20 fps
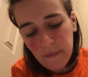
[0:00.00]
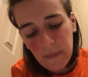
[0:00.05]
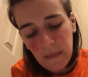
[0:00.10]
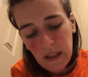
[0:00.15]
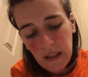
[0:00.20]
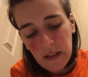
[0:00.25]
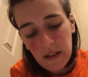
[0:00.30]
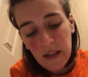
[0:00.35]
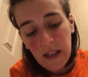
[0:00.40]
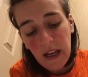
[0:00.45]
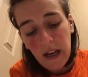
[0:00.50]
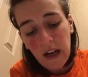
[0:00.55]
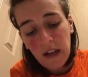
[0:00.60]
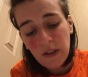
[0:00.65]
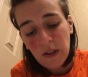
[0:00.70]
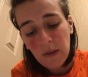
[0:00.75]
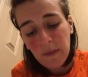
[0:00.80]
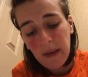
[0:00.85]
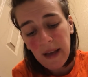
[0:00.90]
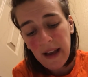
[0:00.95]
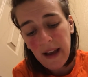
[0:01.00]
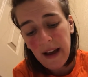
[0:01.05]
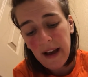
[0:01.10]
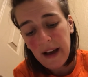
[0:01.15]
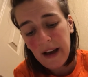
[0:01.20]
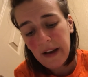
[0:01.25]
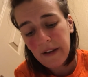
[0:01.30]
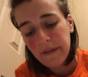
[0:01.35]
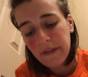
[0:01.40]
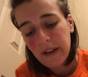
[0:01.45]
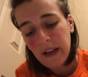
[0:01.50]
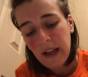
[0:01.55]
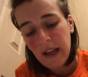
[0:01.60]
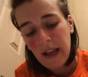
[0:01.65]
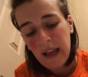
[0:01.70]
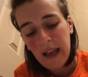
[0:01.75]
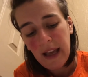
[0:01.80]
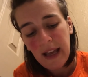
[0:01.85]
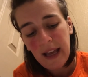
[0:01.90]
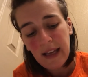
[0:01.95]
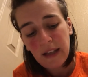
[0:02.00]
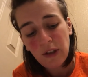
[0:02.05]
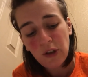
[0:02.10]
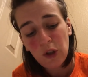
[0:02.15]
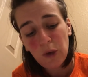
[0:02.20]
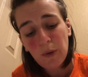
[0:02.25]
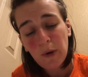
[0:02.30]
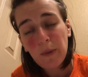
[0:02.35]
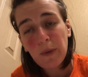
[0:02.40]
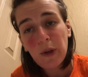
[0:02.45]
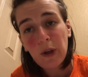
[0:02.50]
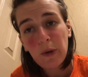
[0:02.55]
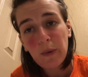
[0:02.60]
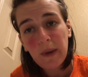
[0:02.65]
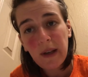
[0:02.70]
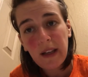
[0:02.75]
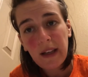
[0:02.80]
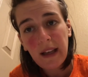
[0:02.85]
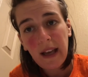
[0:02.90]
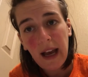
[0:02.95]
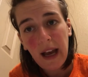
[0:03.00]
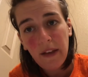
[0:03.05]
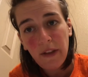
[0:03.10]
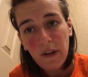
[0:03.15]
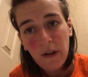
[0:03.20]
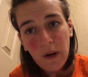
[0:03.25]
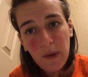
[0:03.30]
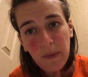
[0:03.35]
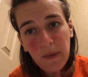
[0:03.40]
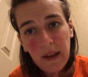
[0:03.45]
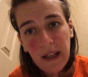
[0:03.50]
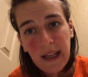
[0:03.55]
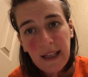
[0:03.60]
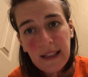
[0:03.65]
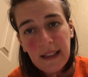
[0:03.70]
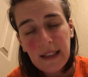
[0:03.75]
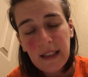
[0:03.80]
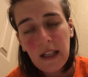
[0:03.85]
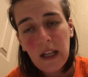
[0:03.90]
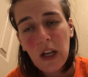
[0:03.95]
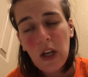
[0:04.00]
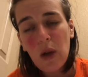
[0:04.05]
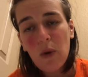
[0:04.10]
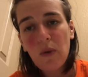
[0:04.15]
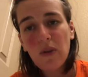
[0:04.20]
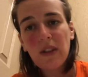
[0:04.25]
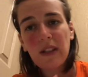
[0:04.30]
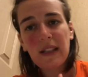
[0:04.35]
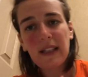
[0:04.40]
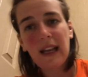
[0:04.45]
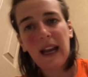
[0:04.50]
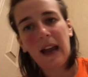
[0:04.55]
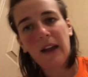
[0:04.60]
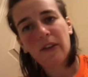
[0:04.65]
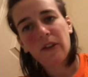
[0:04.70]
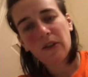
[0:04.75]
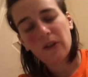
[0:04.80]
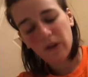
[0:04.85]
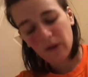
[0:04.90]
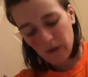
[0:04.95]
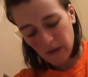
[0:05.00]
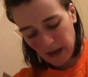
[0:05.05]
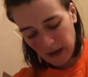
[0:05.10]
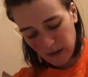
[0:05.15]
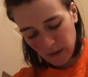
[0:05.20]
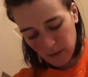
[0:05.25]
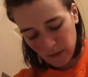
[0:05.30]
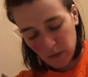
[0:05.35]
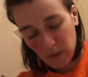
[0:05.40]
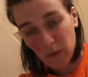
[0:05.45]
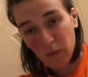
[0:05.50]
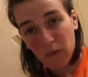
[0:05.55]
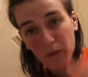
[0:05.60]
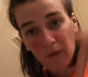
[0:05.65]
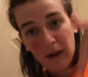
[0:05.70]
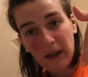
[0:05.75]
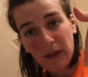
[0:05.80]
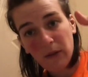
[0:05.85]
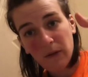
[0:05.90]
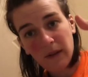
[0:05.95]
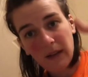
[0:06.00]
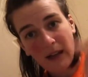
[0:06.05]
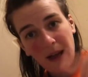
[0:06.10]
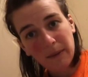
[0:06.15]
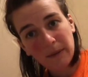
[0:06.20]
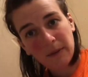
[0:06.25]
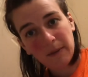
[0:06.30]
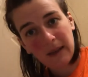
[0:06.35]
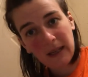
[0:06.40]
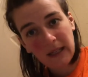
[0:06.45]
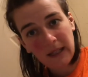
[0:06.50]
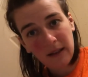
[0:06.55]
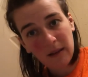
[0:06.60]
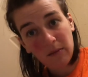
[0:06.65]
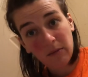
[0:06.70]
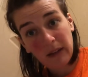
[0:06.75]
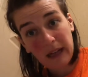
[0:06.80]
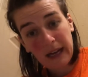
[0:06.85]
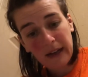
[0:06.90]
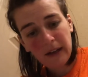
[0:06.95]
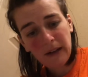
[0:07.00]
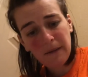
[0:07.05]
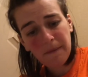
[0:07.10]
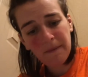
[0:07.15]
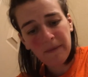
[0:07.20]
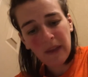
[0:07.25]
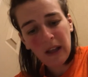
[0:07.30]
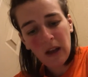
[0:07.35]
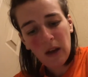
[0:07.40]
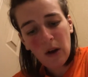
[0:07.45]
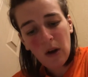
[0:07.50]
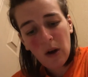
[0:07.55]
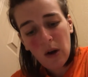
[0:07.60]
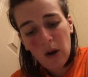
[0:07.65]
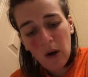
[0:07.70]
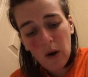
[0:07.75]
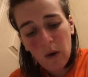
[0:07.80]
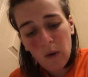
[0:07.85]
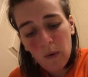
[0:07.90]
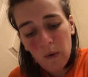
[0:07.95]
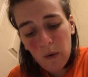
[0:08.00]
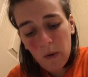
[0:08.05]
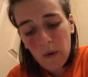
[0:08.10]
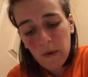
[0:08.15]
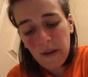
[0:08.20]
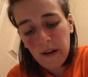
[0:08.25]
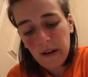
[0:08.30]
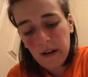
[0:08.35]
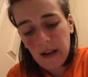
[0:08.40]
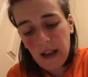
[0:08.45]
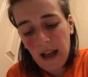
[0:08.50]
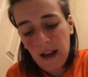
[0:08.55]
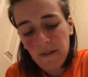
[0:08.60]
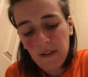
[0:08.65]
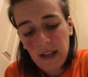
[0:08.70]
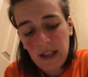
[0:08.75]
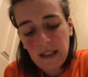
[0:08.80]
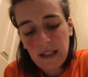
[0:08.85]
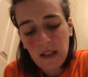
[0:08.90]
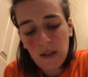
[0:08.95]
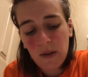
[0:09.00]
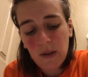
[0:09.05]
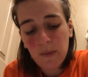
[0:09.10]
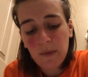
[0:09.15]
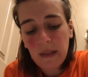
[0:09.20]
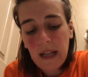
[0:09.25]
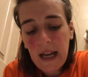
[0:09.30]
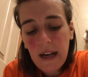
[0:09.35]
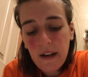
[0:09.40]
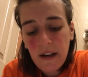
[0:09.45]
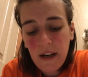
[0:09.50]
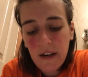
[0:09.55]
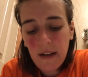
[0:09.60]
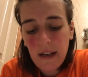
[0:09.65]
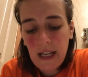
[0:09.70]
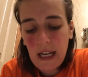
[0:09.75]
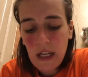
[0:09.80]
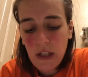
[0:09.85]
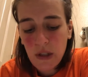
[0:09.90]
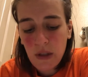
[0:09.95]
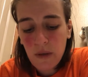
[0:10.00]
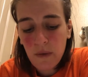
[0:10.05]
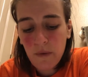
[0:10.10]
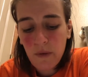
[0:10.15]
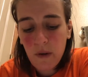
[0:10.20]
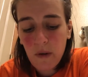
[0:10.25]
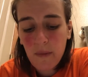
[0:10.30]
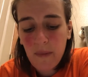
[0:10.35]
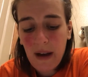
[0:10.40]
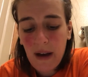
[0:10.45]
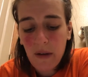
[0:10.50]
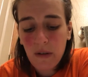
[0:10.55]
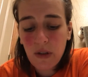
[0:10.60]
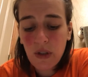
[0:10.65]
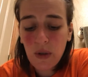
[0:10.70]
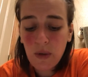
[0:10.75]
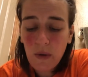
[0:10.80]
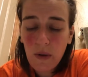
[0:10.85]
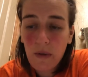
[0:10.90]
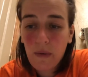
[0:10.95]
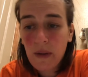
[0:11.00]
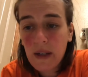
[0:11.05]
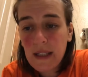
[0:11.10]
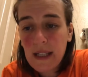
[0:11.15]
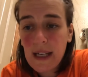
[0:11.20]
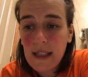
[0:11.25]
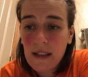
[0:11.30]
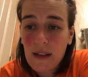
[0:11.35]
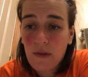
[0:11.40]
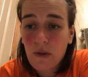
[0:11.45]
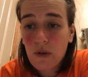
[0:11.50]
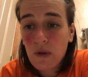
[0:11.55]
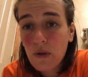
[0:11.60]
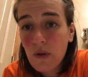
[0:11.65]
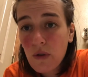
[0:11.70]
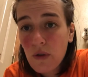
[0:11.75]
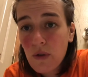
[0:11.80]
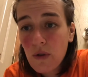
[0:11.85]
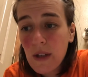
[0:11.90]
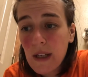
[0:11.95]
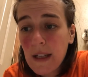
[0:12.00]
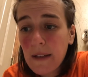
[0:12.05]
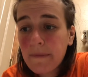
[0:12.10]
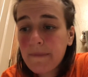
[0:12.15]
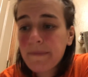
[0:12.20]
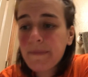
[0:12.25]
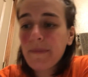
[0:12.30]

They also may have a suprapubic catheter placed, which is a catheter like right through the abdomen into the bladder, or they're going to have a continuous bladder irrigation for about 2 to 3 days after surgery.